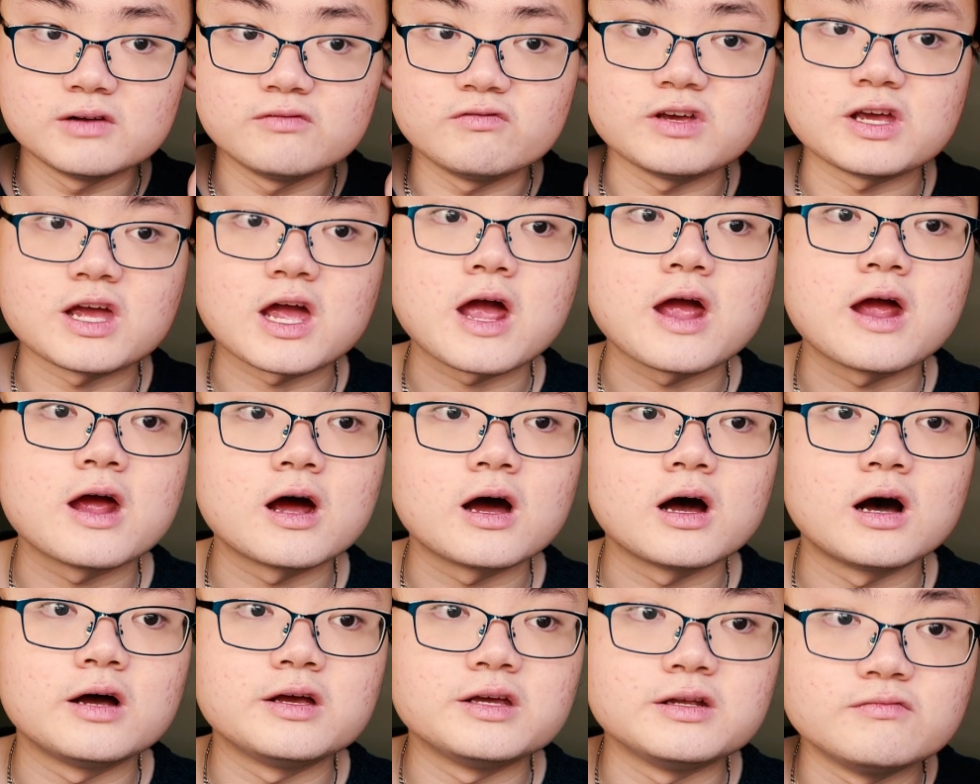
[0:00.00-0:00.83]
in the
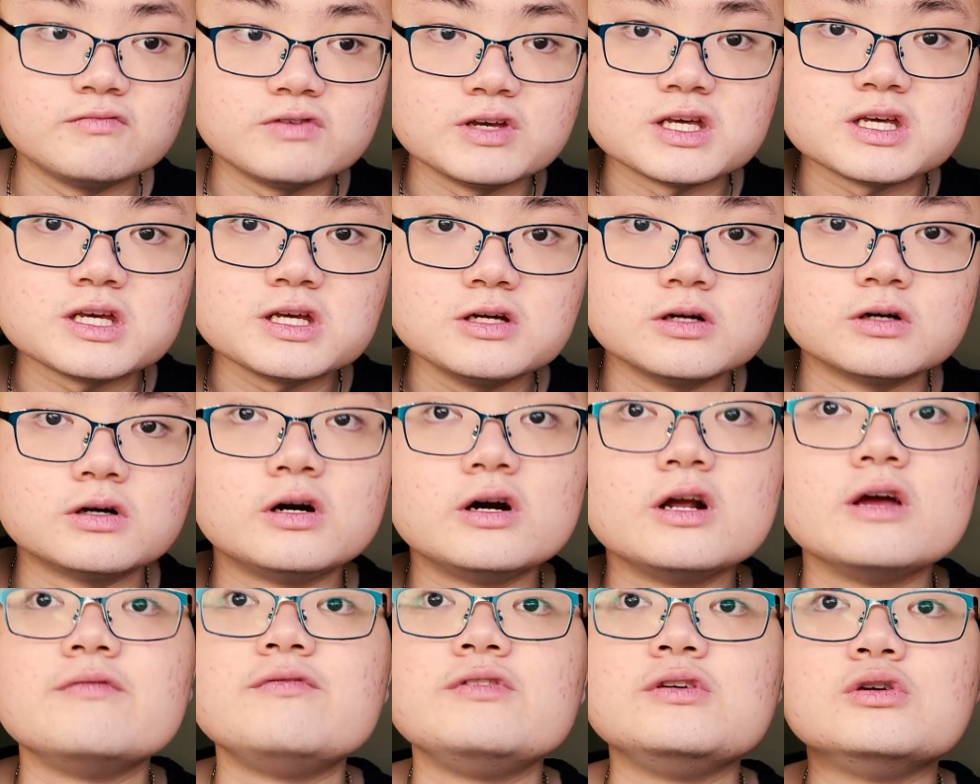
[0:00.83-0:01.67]
air, uh, in the ear
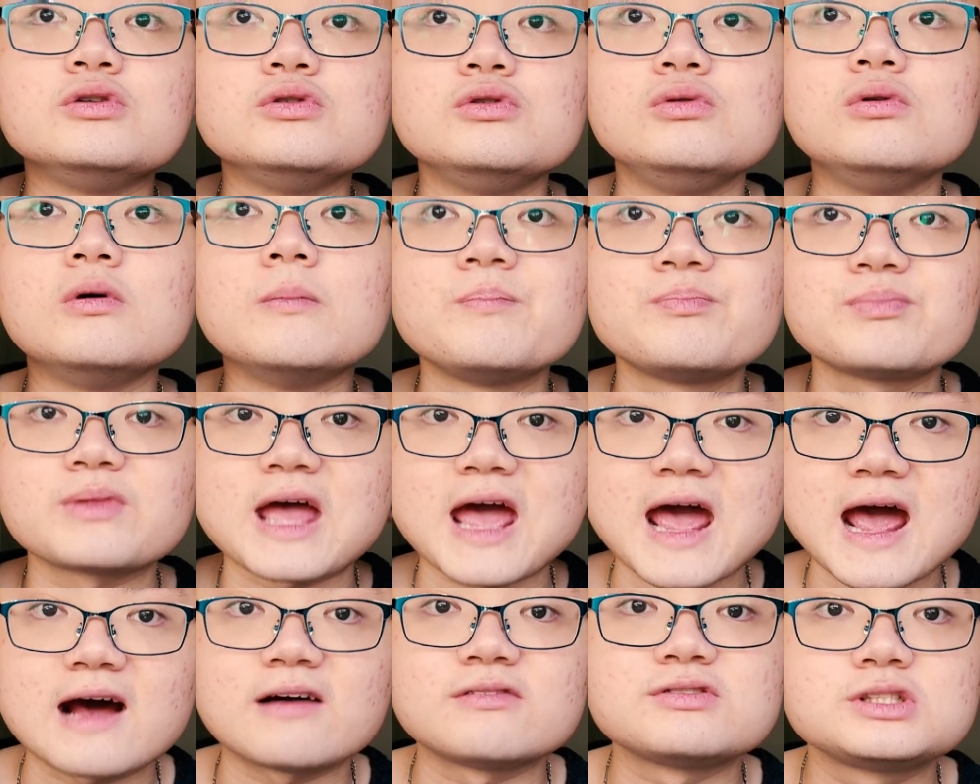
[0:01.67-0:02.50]
if you
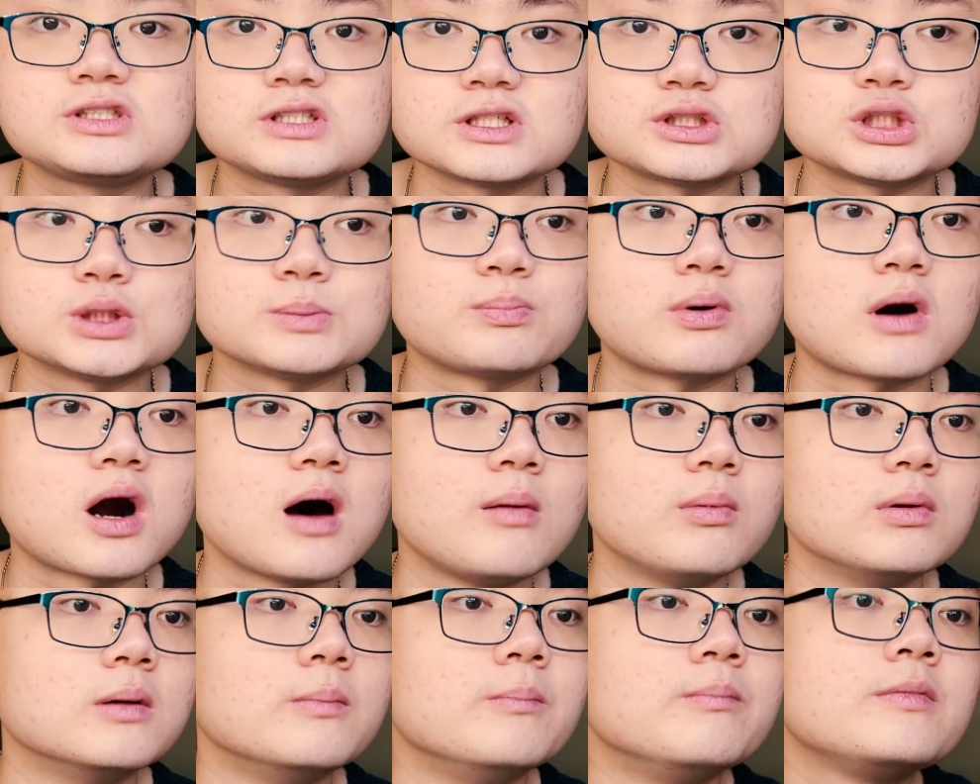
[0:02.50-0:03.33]
have such a
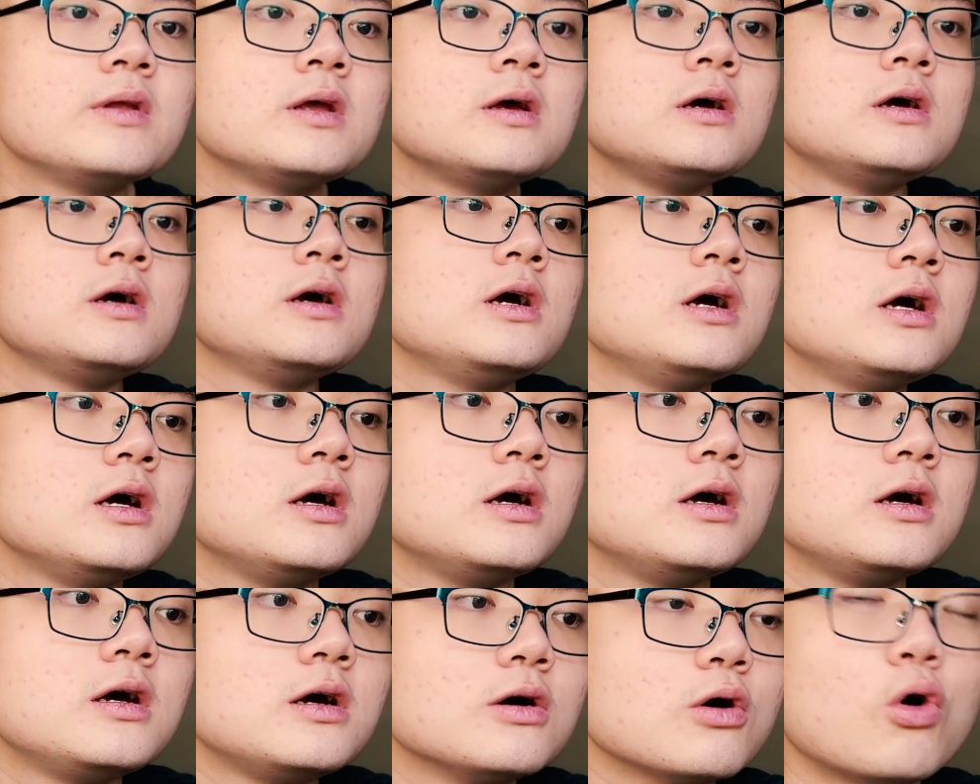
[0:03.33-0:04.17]
problem,
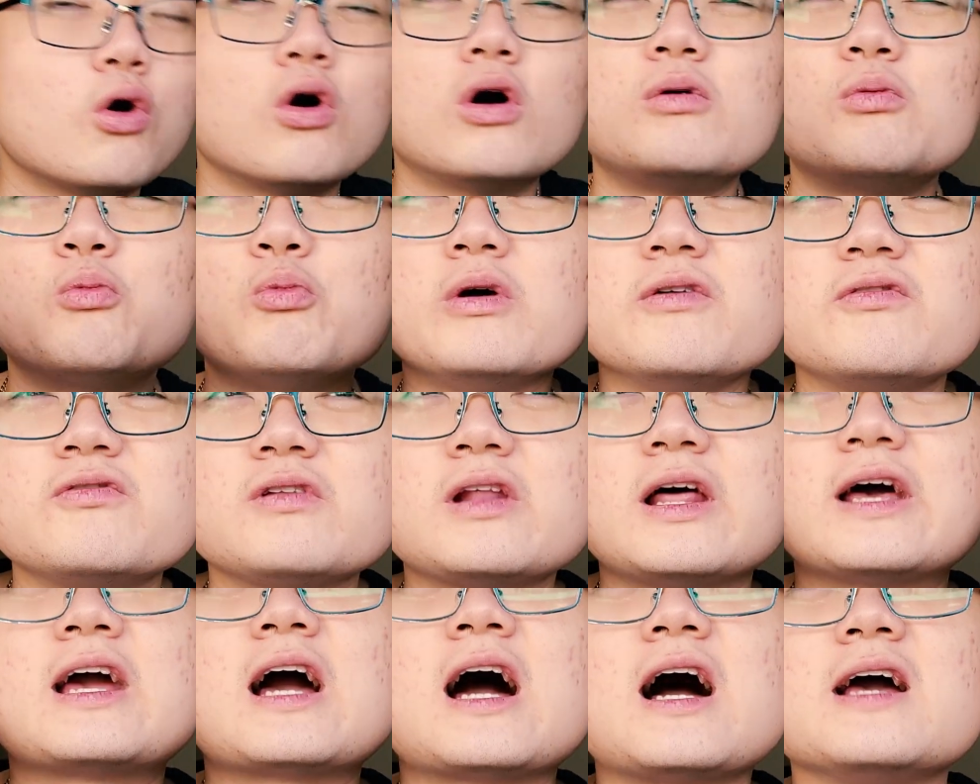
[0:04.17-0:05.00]
or with
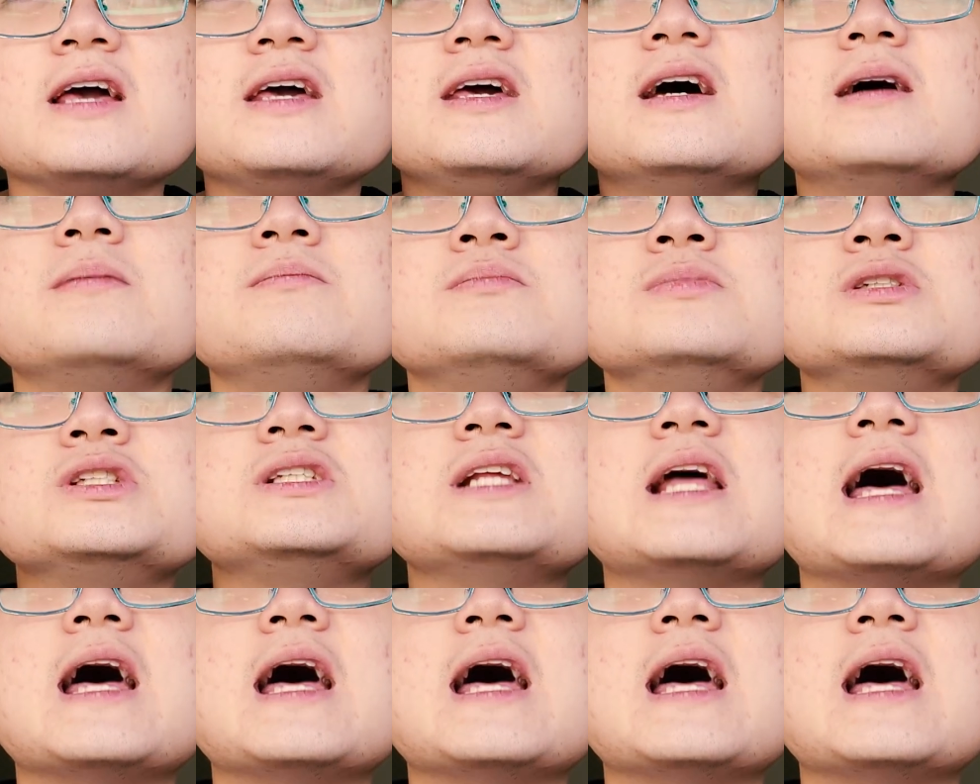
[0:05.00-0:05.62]
like IEMs